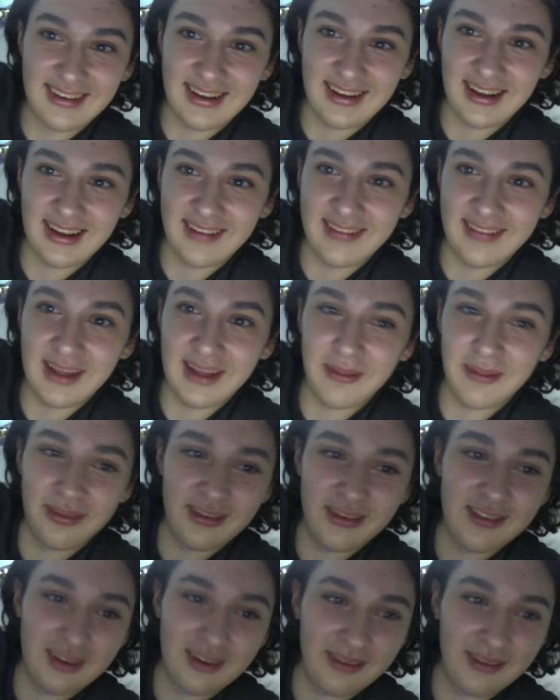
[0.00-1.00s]
That was a
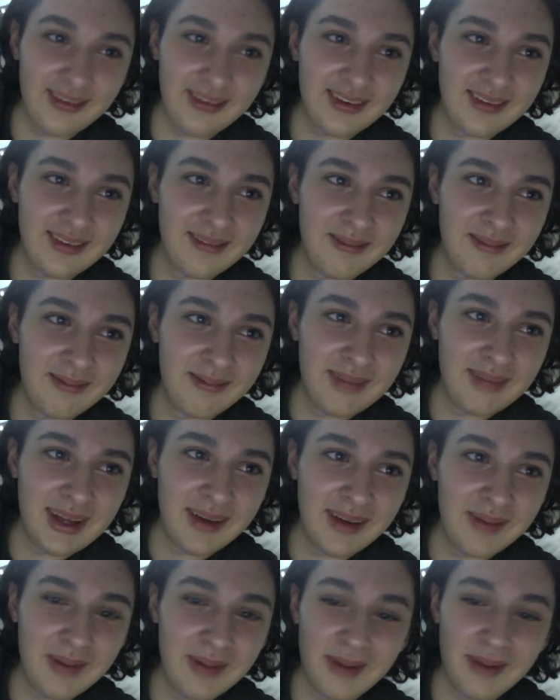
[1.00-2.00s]
joke, but
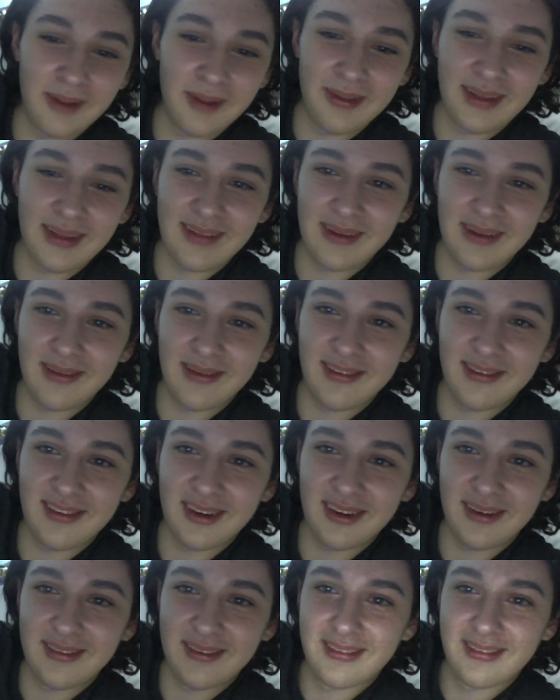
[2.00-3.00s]
everybody probably thought that was true